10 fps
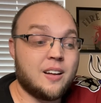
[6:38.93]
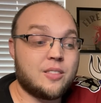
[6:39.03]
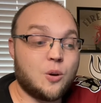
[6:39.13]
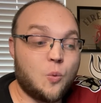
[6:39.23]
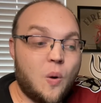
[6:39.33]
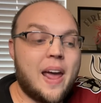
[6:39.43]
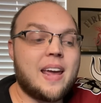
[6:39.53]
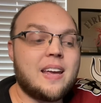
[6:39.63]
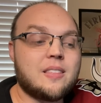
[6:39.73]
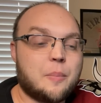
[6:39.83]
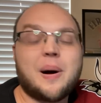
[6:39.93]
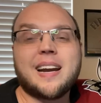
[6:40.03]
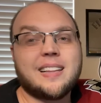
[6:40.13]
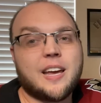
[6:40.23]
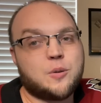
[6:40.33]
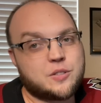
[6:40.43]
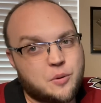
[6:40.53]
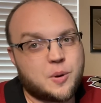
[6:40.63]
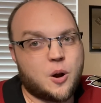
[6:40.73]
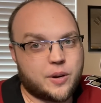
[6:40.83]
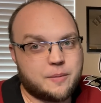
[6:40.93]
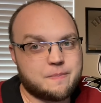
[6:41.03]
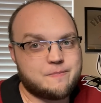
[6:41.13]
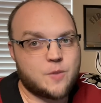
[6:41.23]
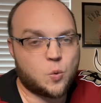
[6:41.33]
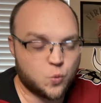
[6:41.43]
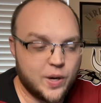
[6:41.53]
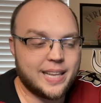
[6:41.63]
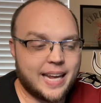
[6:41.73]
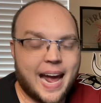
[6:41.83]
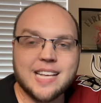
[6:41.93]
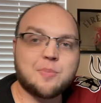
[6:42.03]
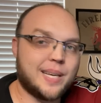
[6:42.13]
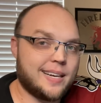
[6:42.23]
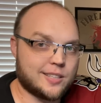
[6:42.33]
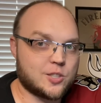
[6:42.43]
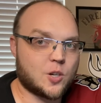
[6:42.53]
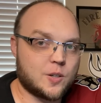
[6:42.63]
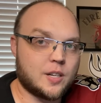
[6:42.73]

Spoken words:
the body language from Cody really has me concerned.